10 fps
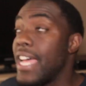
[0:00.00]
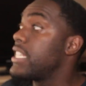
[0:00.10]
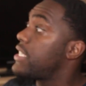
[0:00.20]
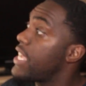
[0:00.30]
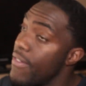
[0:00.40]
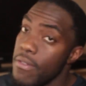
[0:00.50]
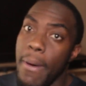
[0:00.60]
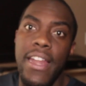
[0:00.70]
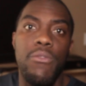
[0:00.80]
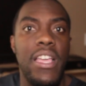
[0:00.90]
Not to say
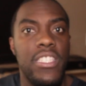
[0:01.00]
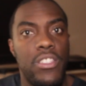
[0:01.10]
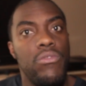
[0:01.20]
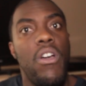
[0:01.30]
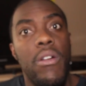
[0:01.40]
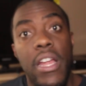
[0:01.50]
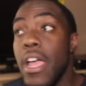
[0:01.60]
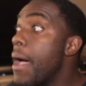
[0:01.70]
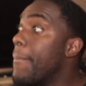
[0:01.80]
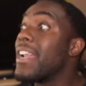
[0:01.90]
everybody racist who go there,
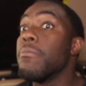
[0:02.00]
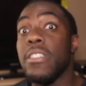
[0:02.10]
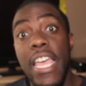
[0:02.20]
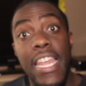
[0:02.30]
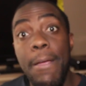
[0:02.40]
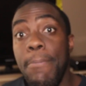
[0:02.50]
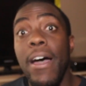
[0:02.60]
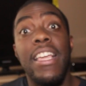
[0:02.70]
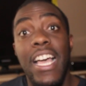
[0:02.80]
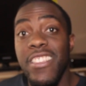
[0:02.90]
but I'm saying they
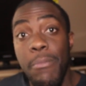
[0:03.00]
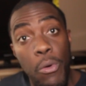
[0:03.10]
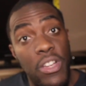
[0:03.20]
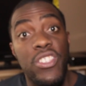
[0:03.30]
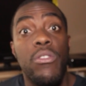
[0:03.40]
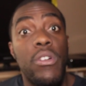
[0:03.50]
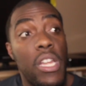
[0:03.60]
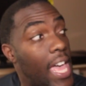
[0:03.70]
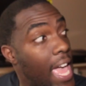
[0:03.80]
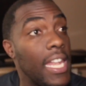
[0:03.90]
probably got some original
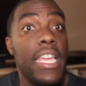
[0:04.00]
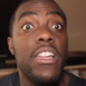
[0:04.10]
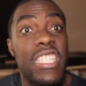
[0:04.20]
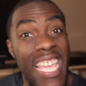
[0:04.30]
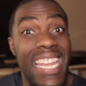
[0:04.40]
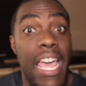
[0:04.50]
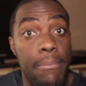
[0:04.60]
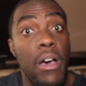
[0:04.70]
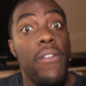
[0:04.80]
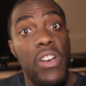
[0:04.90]
Klan leaders in
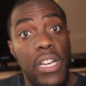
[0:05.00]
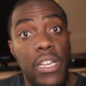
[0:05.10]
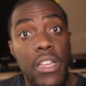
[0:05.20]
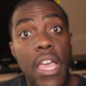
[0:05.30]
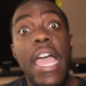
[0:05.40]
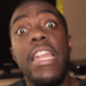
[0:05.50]
that motherfucker.